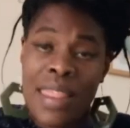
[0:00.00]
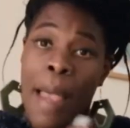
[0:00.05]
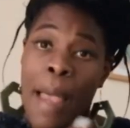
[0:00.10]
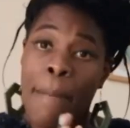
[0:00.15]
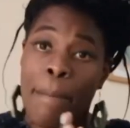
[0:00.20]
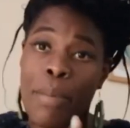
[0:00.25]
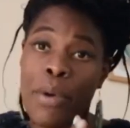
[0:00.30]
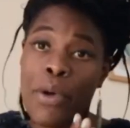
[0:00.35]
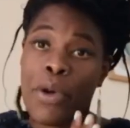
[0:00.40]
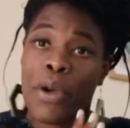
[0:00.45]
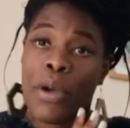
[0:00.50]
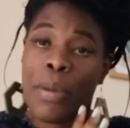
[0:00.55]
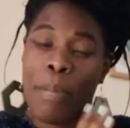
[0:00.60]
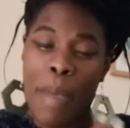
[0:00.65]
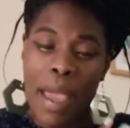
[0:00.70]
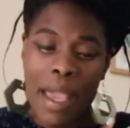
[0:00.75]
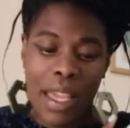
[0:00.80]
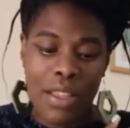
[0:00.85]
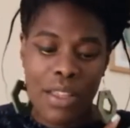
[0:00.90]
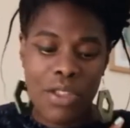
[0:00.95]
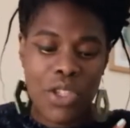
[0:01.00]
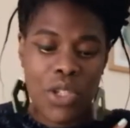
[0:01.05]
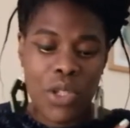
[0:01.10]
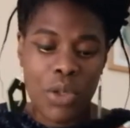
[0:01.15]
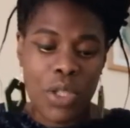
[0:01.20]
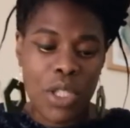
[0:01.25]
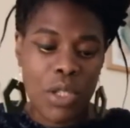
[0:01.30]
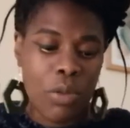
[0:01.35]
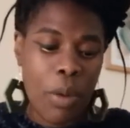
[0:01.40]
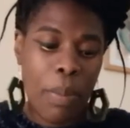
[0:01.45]
That book beckoned
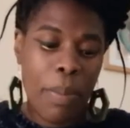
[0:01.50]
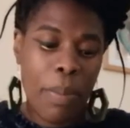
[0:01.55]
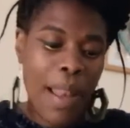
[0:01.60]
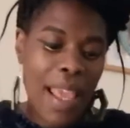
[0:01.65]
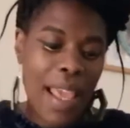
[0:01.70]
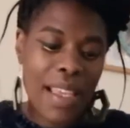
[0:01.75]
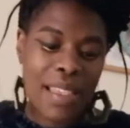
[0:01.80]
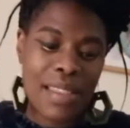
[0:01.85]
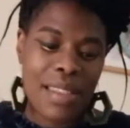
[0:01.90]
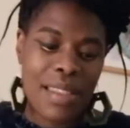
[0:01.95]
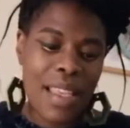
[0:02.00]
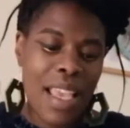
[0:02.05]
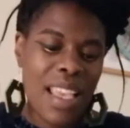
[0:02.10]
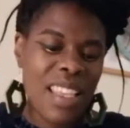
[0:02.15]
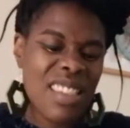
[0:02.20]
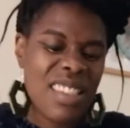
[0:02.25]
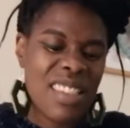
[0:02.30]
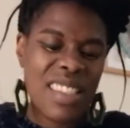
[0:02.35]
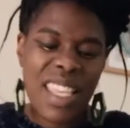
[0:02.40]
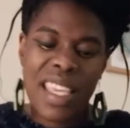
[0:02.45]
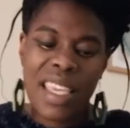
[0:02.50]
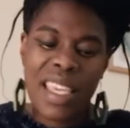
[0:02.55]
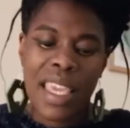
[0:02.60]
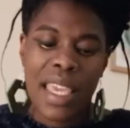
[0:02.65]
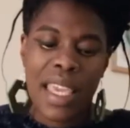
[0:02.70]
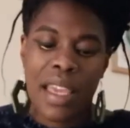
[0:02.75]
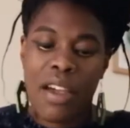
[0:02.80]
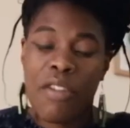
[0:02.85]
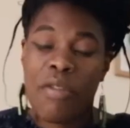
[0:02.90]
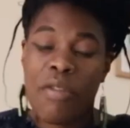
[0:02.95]
you to a place
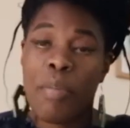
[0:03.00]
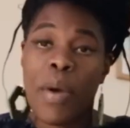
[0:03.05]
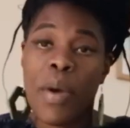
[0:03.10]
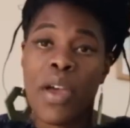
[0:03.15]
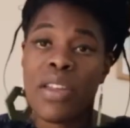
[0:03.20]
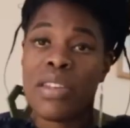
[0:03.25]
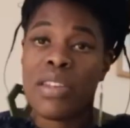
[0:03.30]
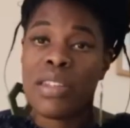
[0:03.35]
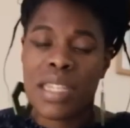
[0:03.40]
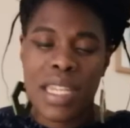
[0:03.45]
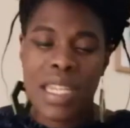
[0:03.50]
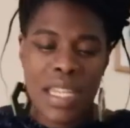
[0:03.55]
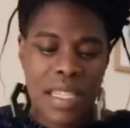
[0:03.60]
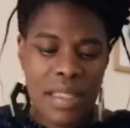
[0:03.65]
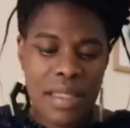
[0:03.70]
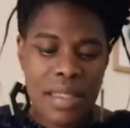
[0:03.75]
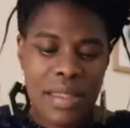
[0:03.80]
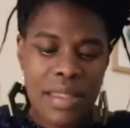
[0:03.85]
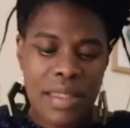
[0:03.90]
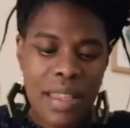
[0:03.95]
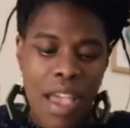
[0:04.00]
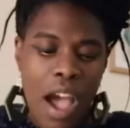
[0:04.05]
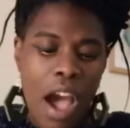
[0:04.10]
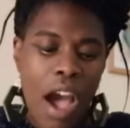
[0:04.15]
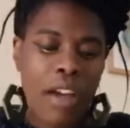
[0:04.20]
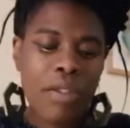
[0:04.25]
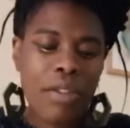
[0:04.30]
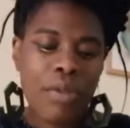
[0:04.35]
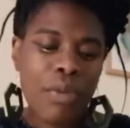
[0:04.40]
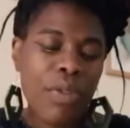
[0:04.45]
stinking of burnt dinners,
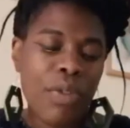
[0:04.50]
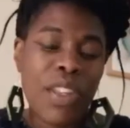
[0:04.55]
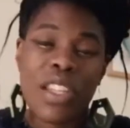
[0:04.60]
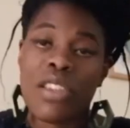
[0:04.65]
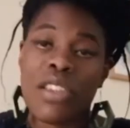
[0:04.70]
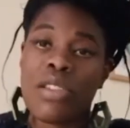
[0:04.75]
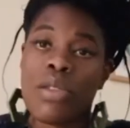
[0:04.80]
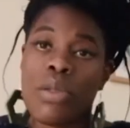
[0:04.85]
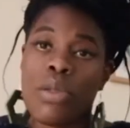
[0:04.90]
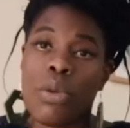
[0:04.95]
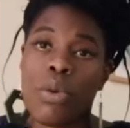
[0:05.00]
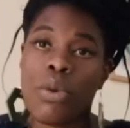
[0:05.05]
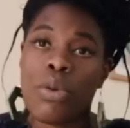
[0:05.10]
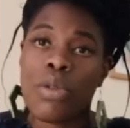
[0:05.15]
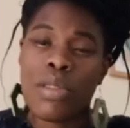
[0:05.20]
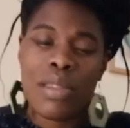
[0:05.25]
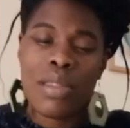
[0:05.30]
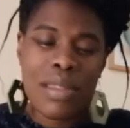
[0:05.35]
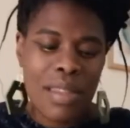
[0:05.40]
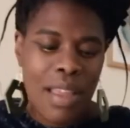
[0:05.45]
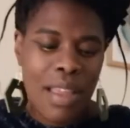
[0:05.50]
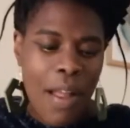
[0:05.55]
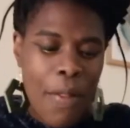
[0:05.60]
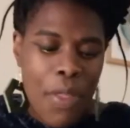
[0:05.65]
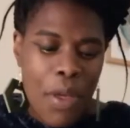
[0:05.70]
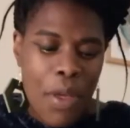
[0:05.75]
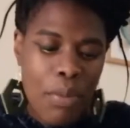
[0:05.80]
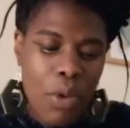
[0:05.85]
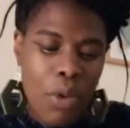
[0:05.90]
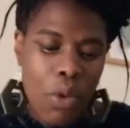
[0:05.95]
unfinished thoughts,
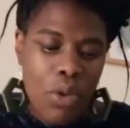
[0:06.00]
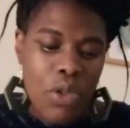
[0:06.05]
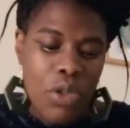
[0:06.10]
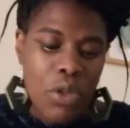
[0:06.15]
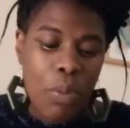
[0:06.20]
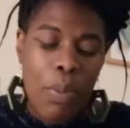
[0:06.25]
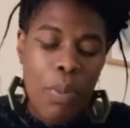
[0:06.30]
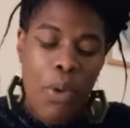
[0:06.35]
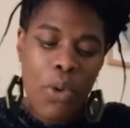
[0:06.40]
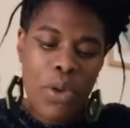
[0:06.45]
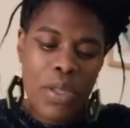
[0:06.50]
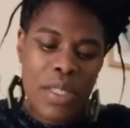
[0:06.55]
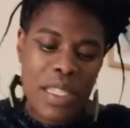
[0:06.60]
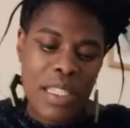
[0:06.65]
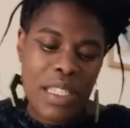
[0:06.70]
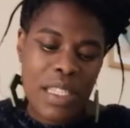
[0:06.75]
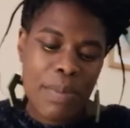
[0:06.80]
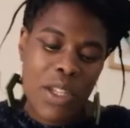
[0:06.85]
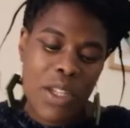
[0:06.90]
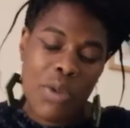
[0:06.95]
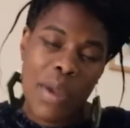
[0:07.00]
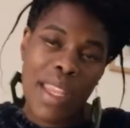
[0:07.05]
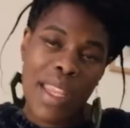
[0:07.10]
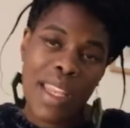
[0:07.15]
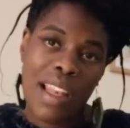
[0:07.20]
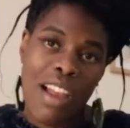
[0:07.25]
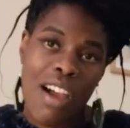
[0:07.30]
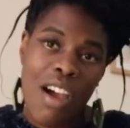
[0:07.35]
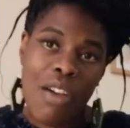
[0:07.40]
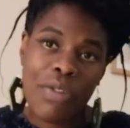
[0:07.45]
the mortal pauses
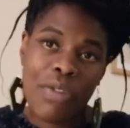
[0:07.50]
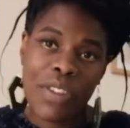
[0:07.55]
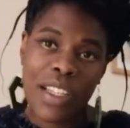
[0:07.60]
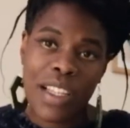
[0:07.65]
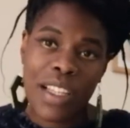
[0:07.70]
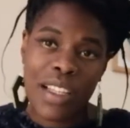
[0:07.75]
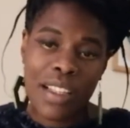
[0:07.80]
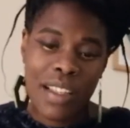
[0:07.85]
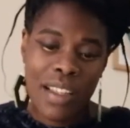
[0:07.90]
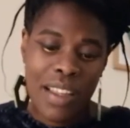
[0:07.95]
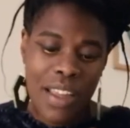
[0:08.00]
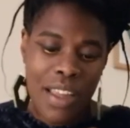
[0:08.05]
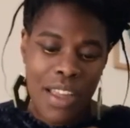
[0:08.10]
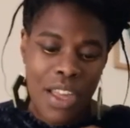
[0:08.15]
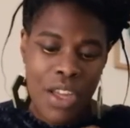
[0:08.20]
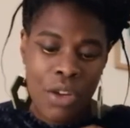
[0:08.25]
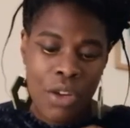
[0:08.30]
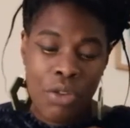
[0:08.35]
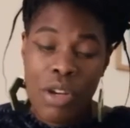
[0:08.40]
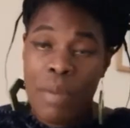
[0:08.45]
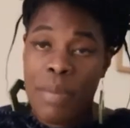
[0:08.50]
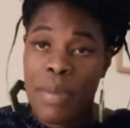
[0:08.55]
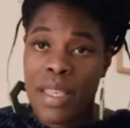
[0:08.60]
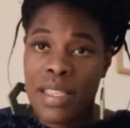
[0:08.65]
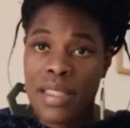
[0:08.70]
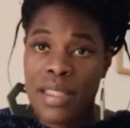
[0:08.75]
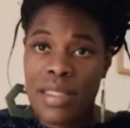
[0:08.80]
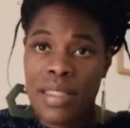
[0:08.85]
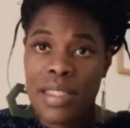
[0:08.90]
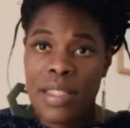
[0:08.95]
between laughter,
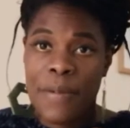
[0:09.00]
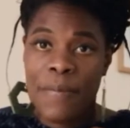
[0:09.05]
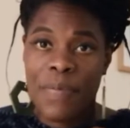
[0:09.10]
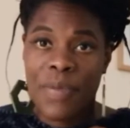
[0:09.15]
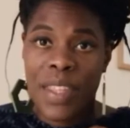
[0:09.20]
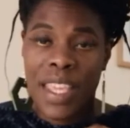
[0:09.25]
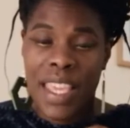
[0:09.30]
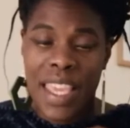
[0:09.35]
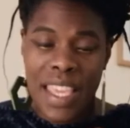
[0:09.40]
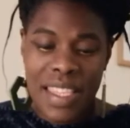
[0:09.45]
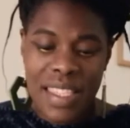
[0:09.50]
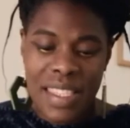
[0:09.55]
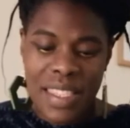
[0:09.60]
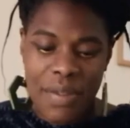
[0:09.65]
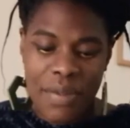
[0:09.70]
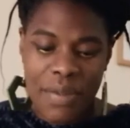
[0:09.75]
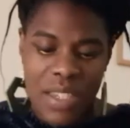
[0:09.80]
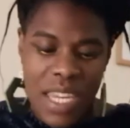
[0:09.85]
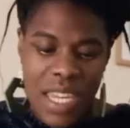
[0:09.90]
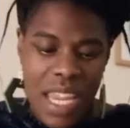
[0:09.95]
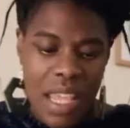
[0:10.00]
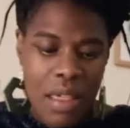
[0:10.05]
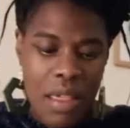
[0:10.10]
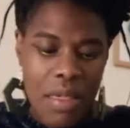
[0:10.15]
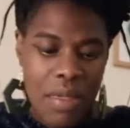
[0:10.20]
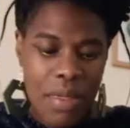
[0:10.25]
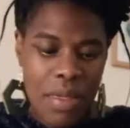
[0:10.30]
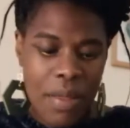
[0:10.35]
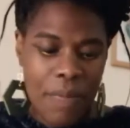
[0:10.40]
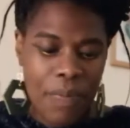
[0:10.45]
grimace, kiss of
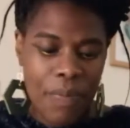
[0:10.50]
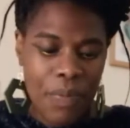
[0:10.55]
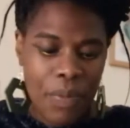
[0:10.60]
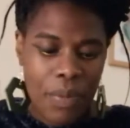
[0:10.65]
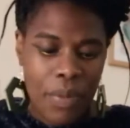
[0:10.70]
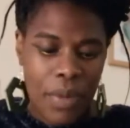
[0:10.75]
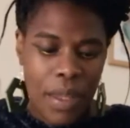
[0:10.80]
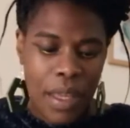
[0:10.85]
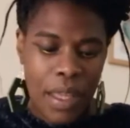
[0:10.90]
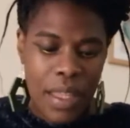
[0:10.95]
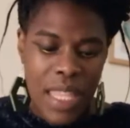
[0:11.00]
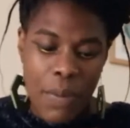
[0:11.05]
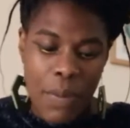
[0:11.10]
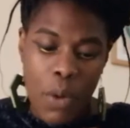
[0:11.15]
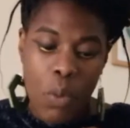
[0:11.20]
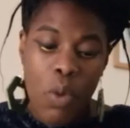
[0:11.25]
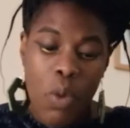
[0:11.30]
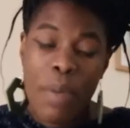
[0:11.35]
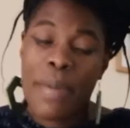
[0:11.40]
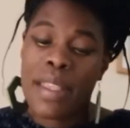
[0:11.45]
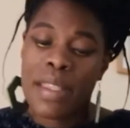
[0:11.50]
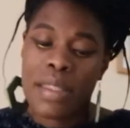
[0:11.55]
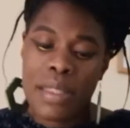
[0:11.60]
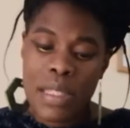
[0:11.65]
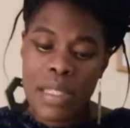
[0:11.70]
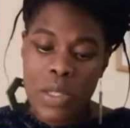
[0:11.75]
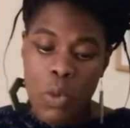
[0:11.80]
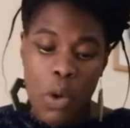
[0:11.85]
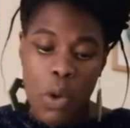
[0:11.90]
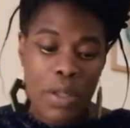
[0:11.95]
teeth. There were women
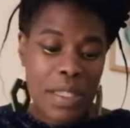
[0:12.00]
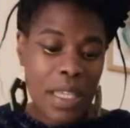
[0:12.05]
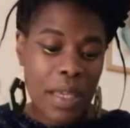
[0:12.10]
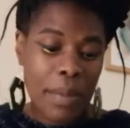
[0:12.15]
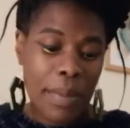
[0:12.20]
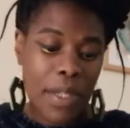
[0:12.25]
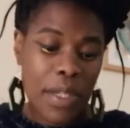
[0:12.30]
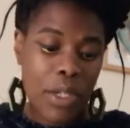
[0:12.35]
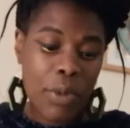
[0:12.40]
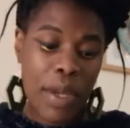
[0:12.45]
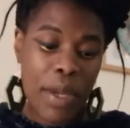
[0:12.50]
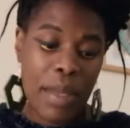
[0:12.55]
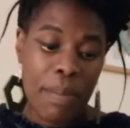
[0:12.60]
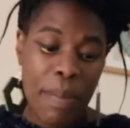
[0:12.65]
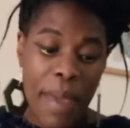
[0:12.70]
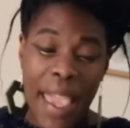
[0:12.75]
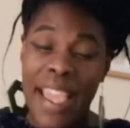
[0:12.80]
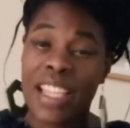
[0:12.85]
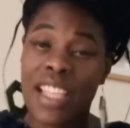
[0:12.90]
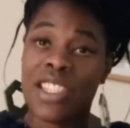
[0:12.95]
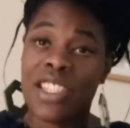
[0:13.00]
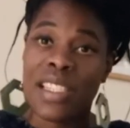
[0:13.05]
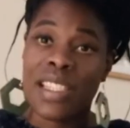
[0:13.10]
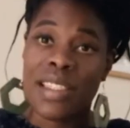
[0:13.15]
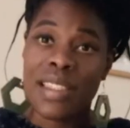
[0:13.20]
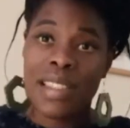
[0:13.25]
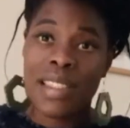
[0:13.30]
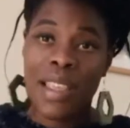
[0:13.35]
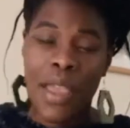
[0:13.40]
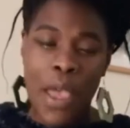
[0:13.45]
squatting between
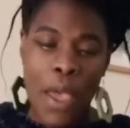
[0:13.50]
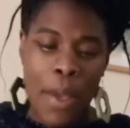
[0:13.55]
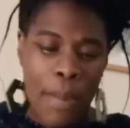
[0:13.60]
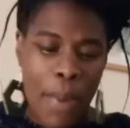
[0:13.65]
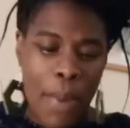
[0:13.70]
pages,